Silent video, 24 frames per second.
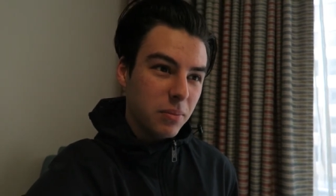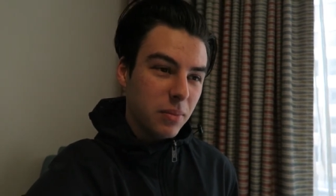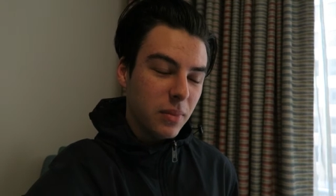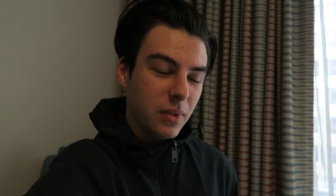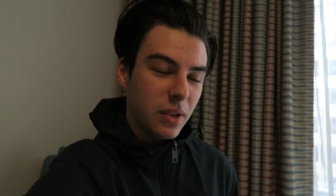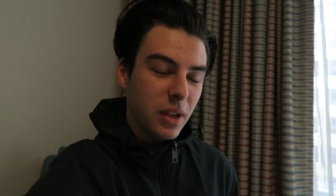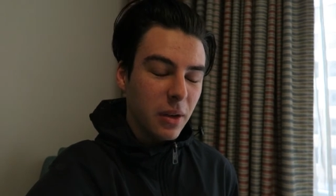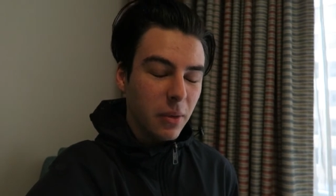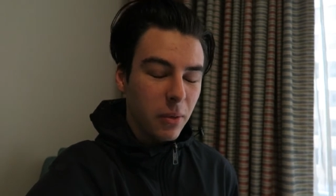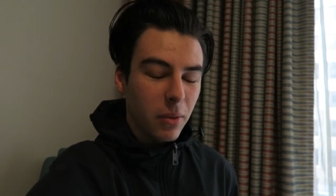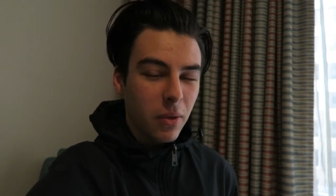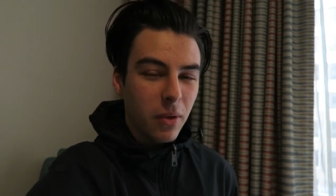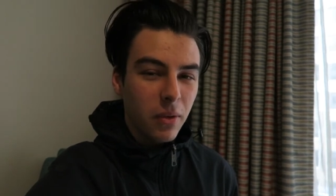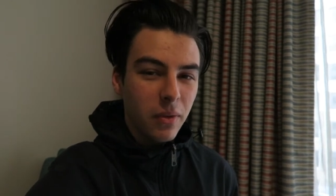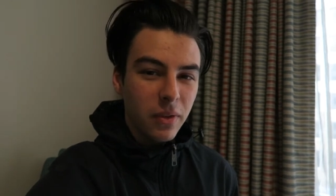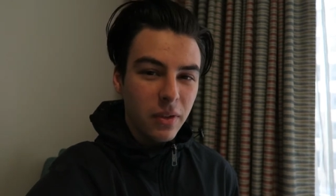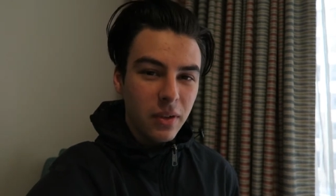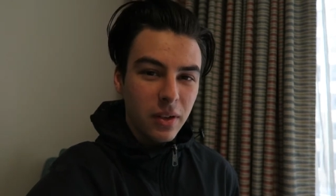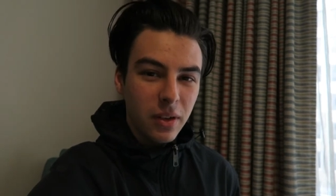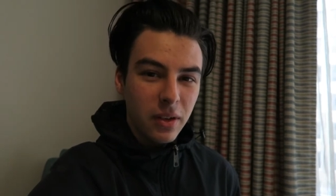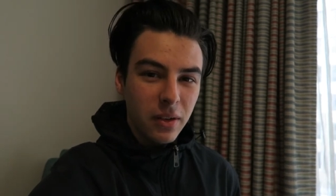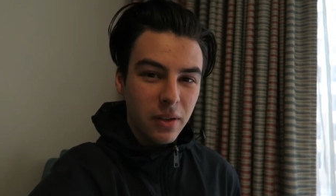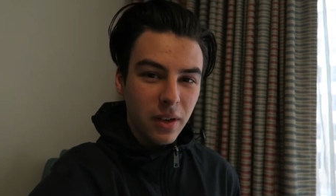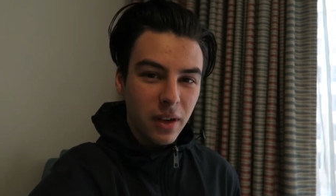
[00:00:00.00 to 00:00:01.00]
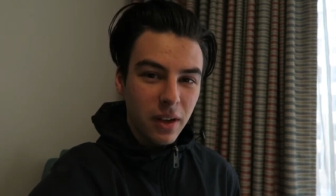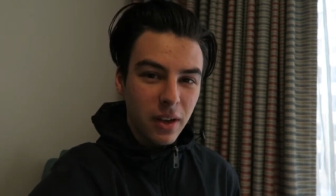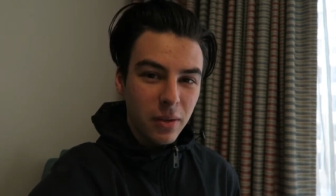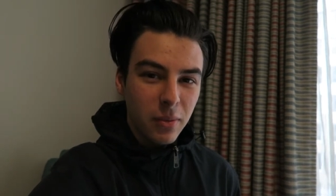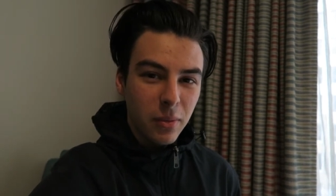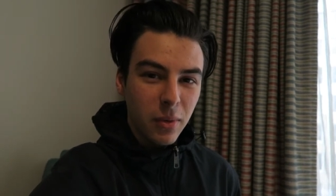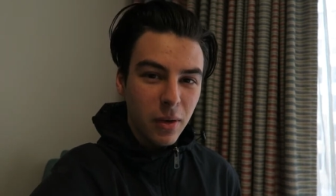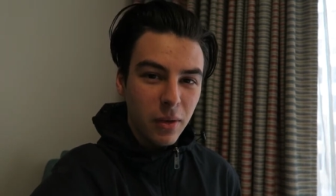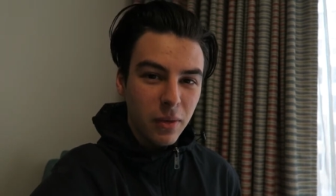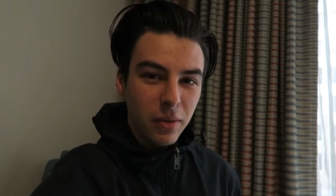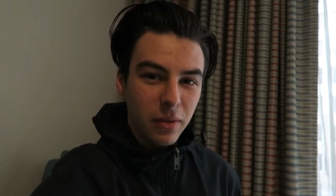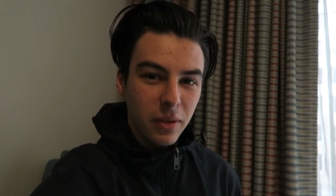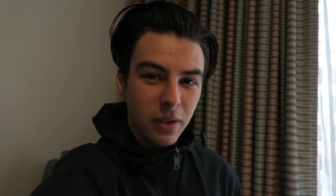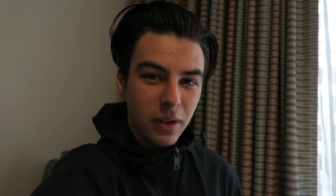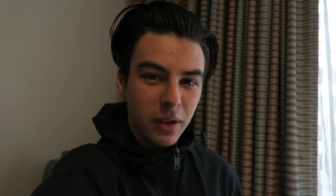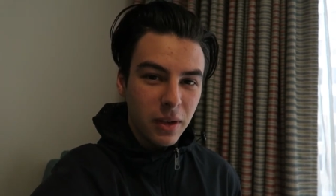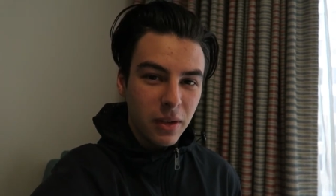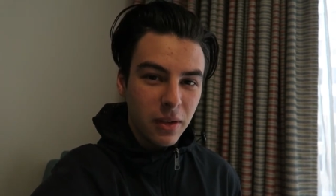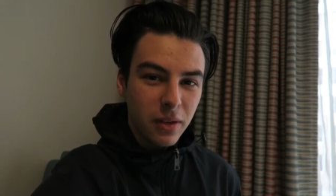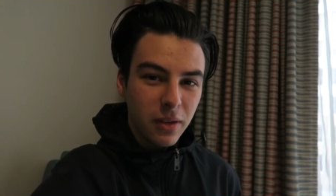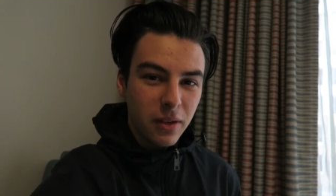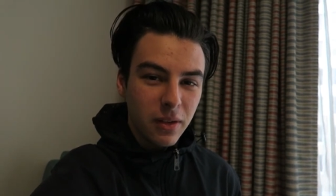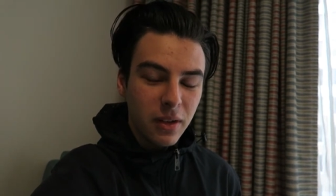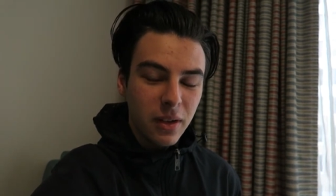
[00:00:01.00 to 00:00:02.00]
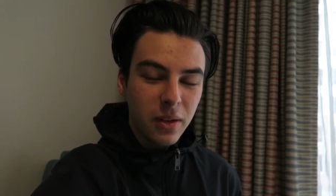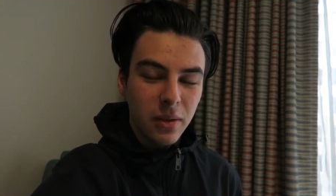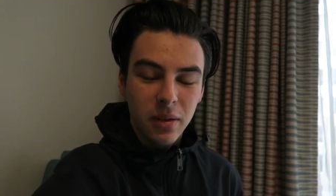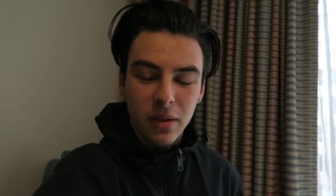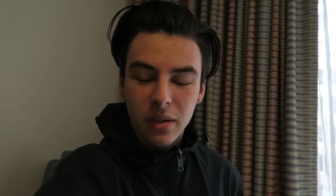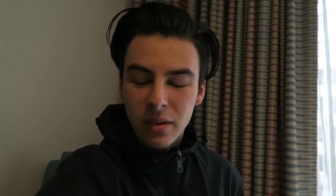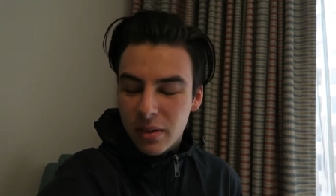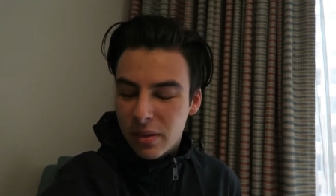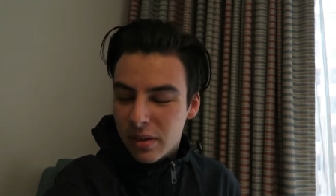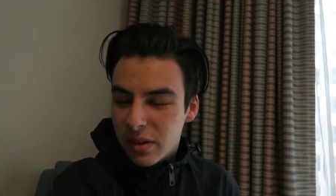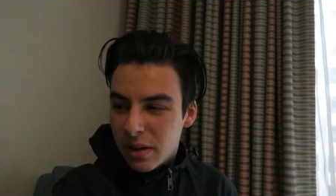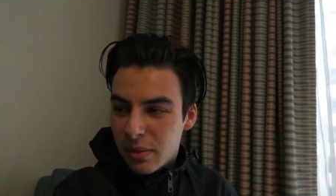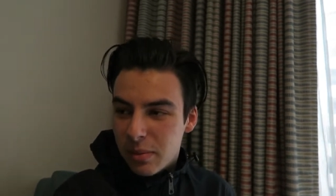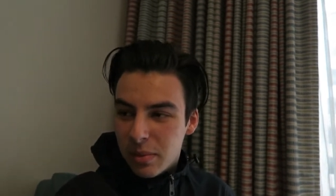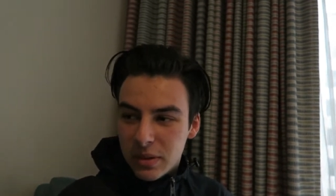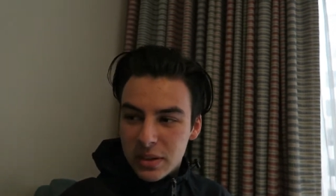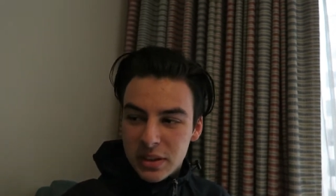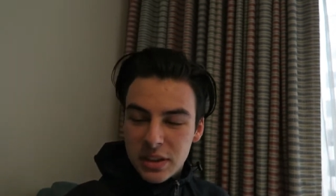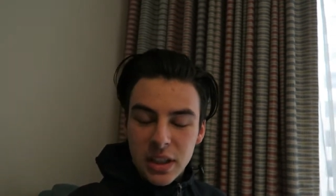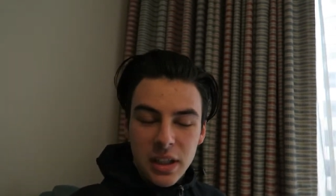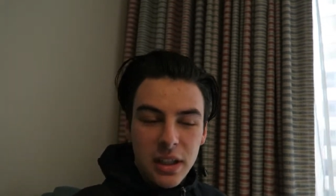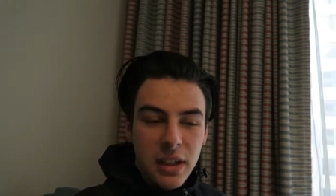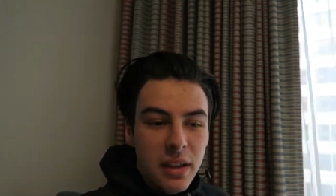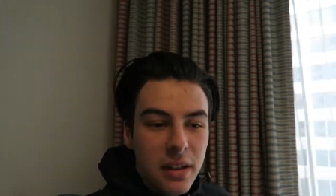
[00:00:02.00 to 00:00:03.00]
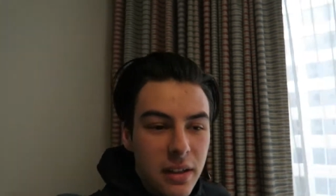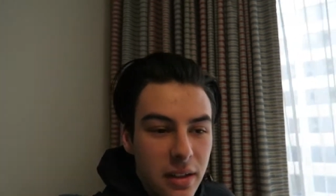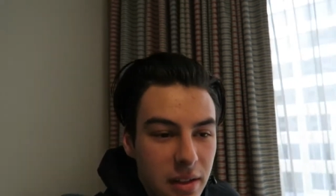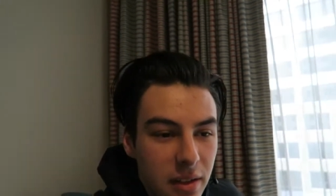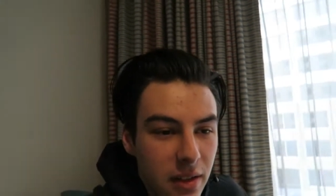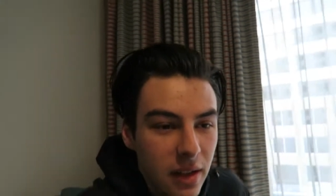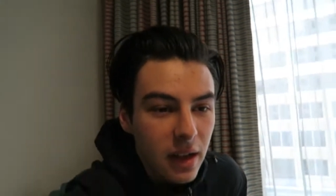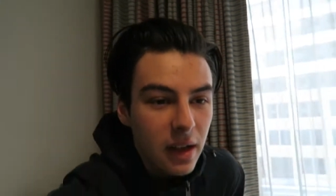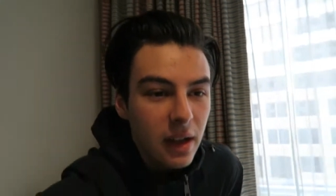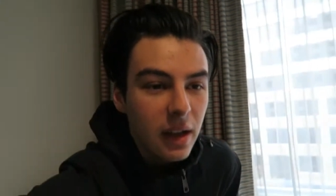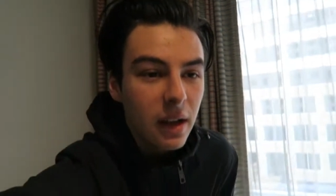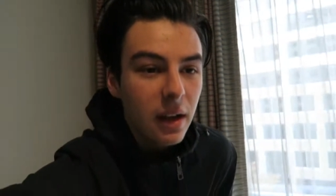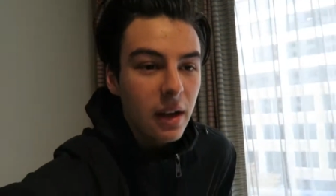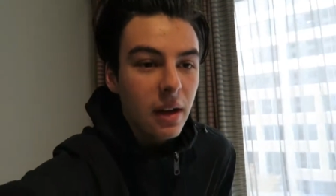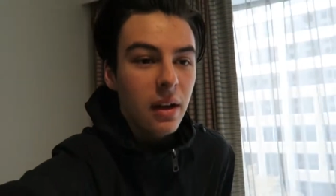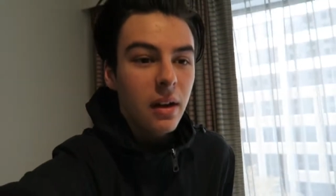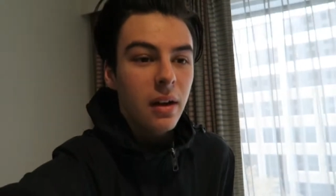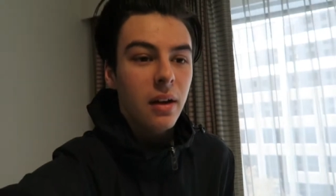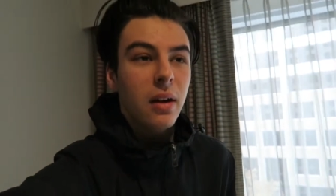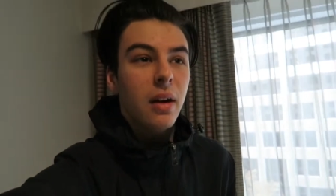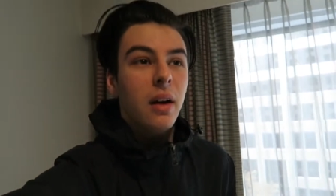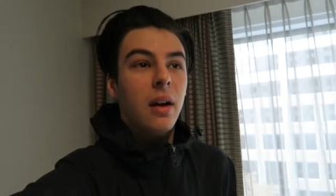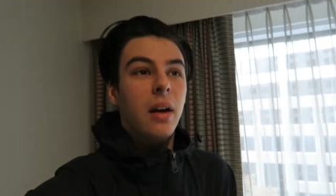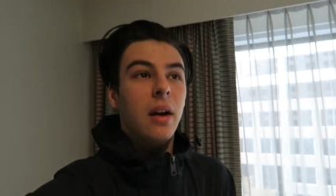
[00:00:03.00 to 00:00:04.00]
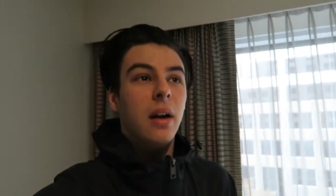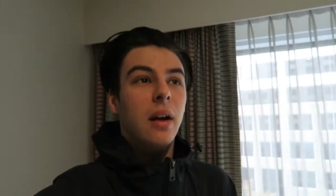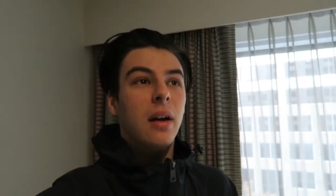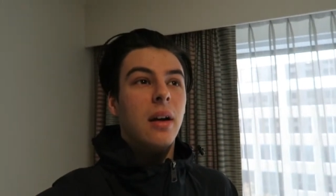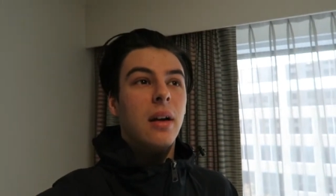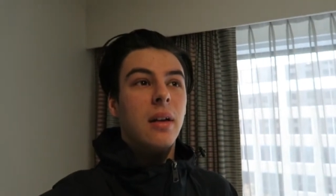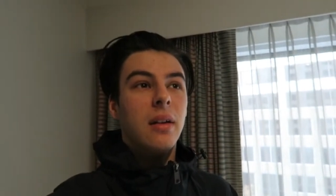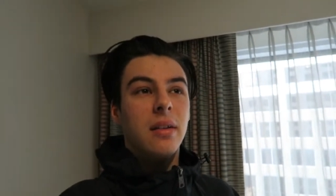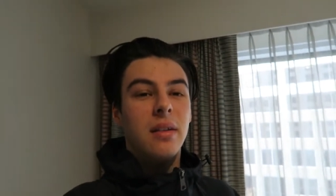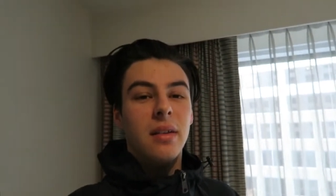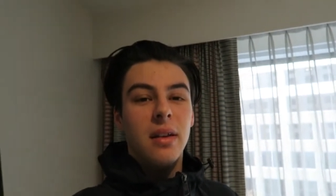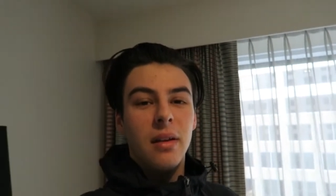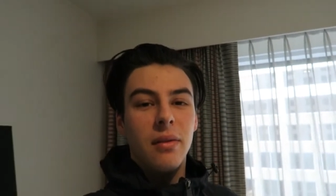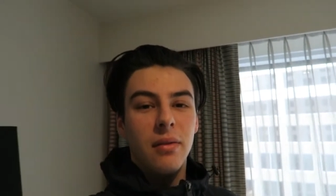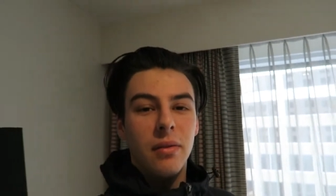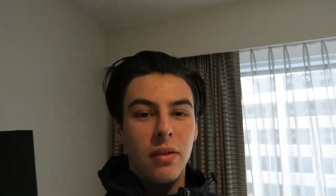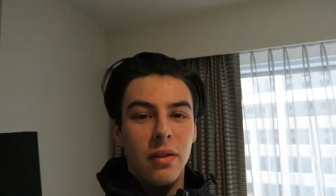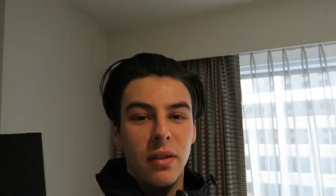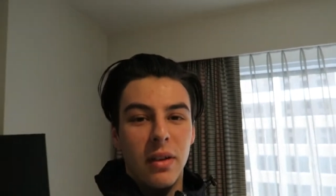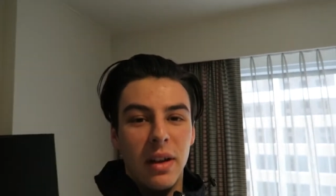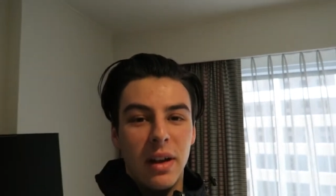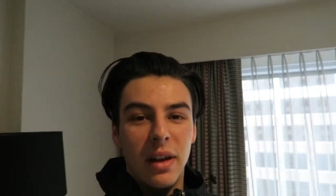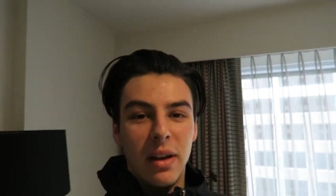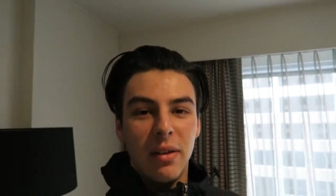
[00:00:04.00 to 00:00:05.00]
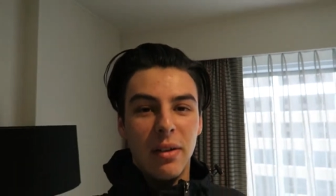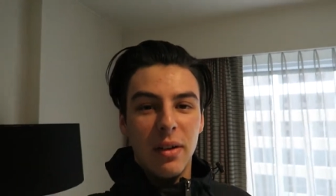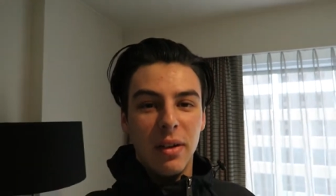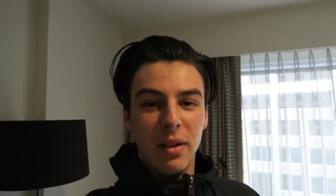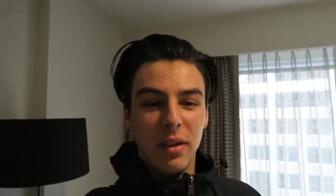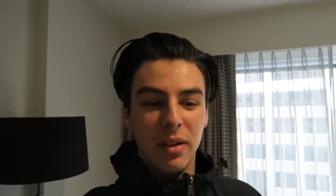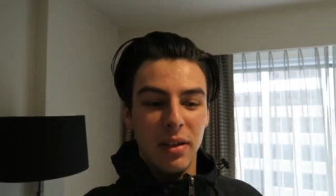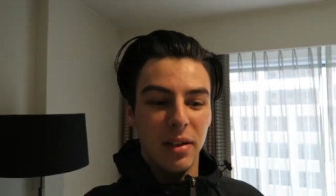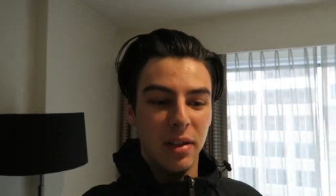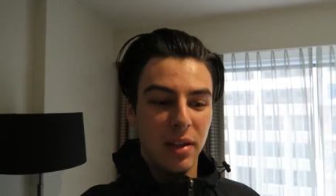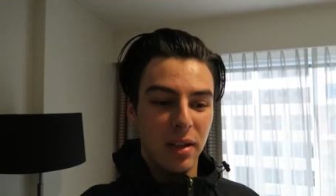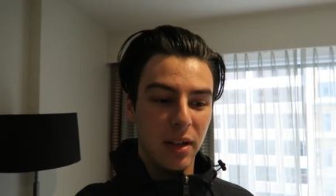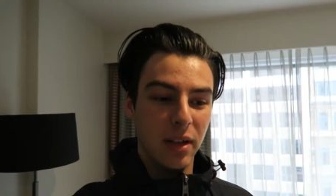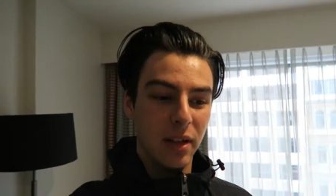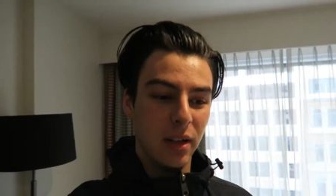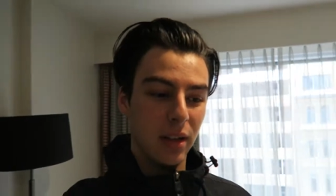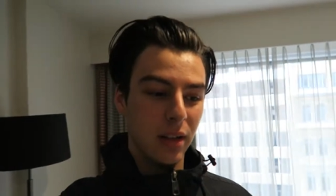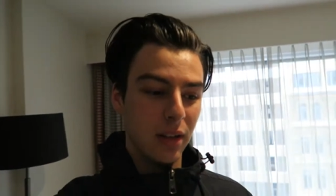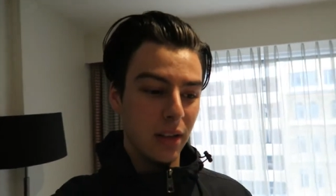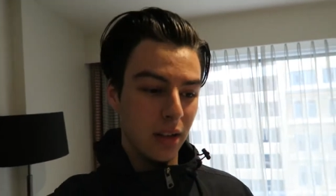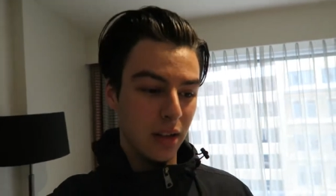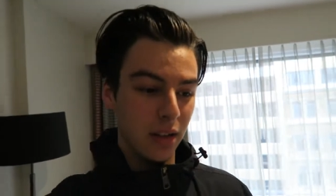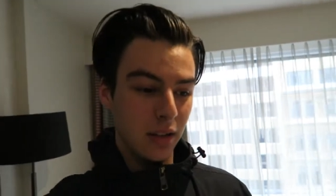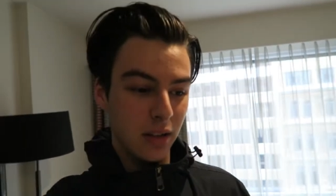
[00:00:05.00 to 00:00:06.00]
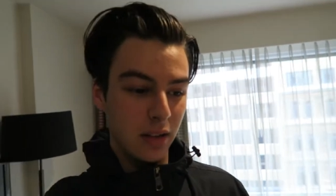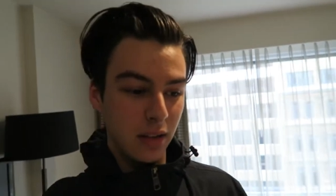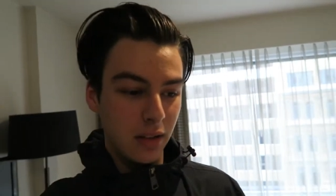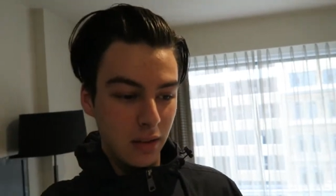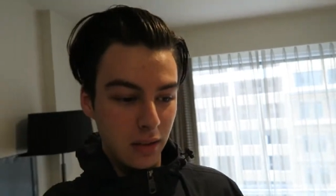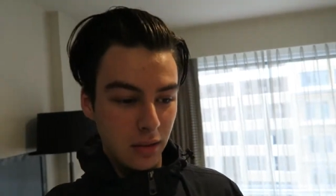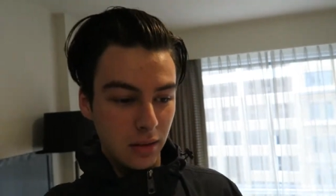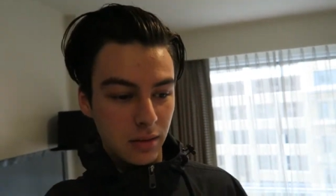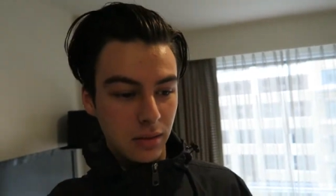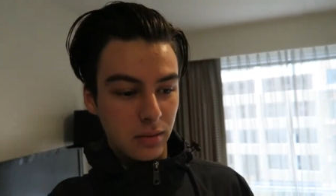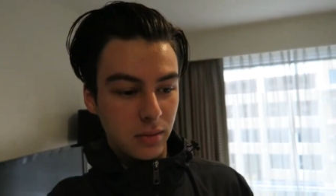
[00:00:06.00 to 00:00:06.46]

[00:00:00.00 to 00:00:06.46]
yeah, well, obviously you take them off when you go to sleep, don't sleep in jeans. I slept for an hour, then